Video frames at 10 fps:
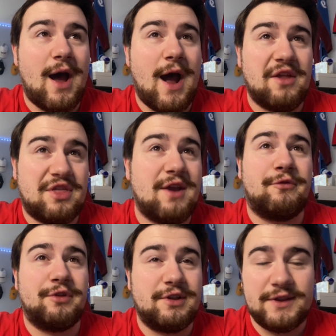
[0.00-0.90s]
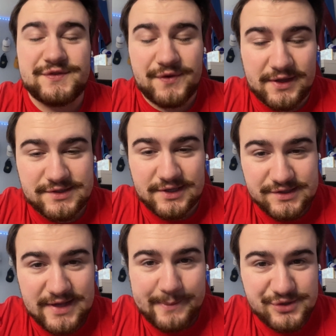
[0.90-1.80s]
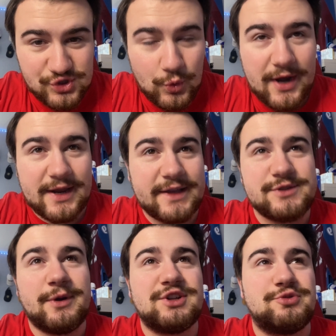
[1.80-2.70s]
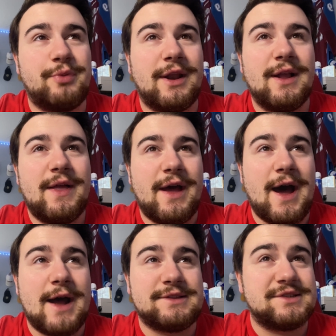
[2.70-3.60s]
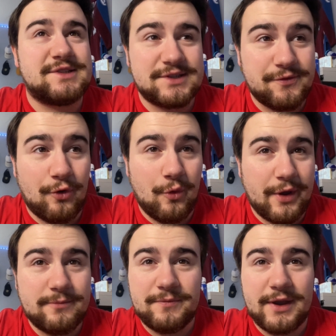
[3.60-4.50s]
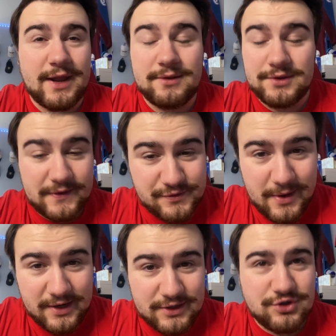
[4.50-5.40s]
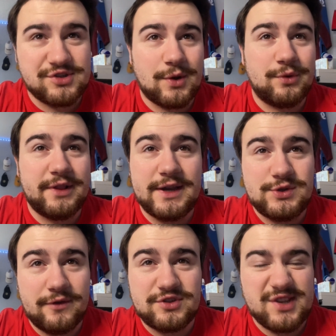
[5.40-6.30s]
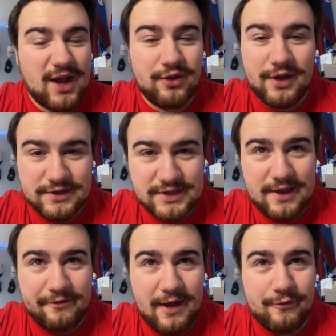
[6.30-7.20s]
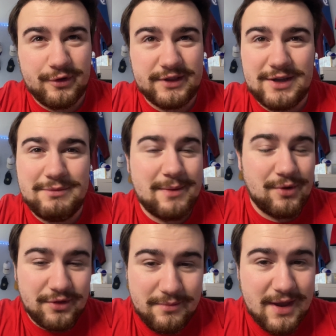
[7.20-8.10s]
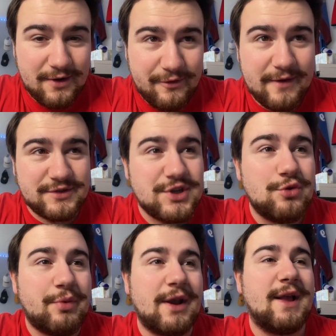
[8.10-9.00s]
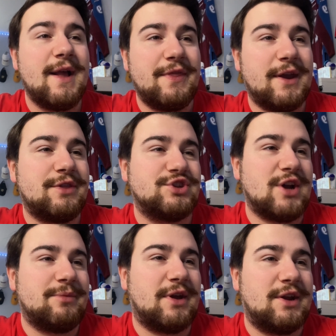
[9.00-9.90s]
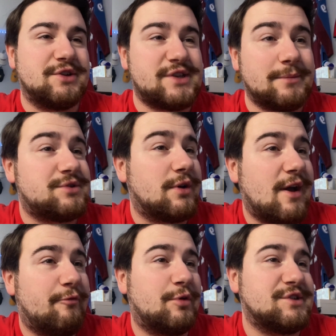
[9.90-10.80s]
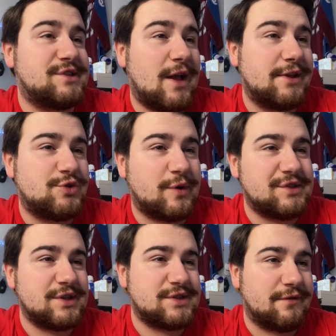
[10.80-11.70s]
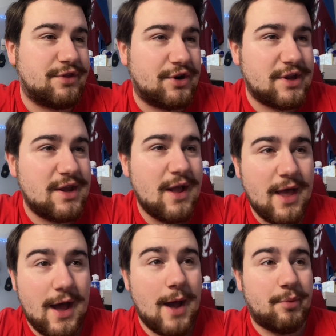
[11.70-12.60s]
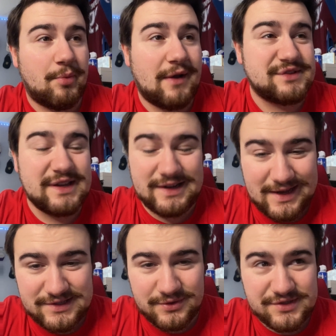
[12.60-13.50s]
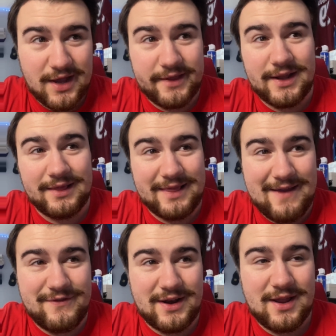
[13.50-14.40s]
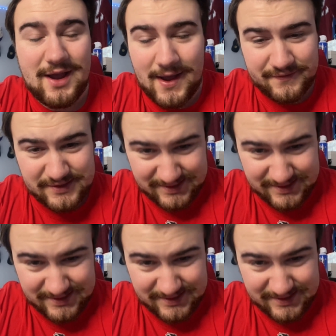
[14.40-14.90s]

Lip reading: Thankfully, Leafs fans can stop sweating as much, but it's a 6-4 win. Again, Leafs made it interesting. Would like to have just held on to that 5-1 lead, maybe only make it 5-2, but they get the job done here. Samsonov, pretty solid, 26 of 30. Bobrovsky, not so solid, 11 of